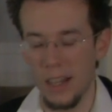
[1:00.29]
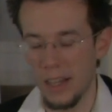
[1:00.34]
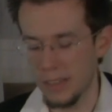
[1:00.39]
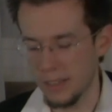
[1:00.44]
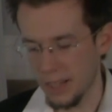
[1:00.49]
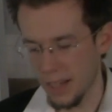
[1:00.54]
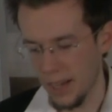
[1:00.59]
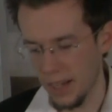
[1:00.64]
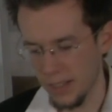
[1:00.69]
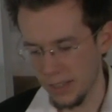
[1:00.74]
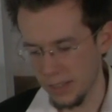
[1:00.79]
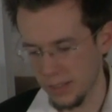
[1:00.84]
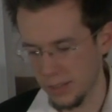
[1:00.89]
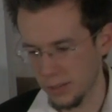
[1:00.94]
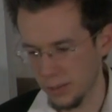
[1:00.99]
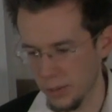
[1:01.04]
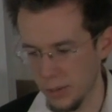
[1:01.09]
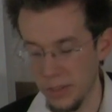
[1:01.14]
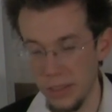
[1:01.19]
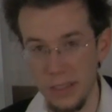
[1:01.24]
A
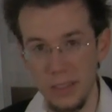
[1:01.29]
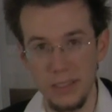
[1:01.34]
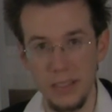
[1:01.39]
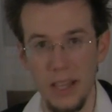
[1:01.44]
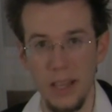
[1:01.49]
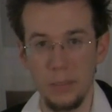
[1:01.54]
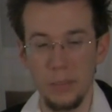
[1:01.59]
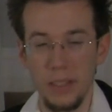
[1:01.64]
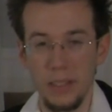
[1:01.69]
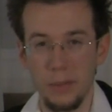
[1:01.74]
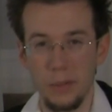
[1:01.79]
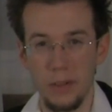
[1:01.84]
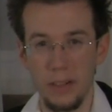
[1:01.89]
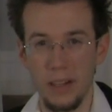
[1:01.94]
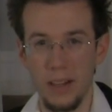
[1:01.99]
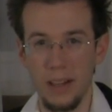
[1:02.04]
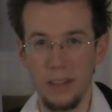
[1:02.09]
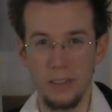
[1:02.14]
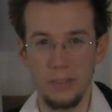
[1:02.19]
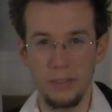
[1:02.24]
test or an exam, like what
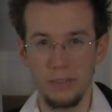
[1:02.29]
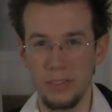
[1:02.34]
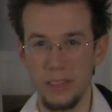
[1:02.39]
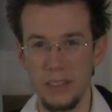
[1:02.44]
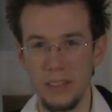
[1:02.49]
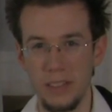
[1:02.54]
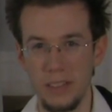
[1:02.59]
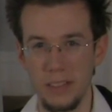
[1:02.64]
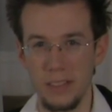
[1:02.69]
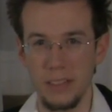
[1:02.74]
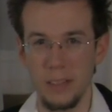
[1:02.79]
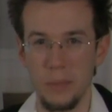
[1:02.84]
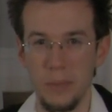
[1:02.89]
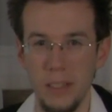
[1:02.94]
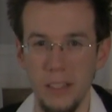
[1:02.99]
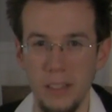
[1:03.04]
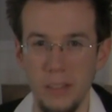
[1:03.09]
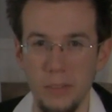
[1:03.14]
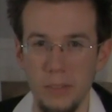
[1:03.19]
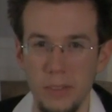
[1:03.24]
kind of feeling does that
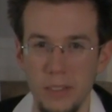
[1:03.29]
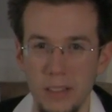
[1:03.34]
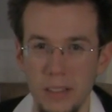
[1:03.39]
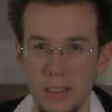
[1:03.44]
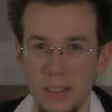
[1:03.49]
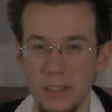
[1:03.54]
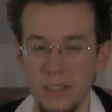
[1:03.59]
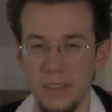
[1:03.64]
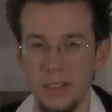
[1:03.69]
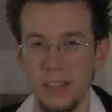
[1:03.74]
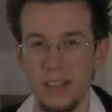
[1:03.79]
make you feel?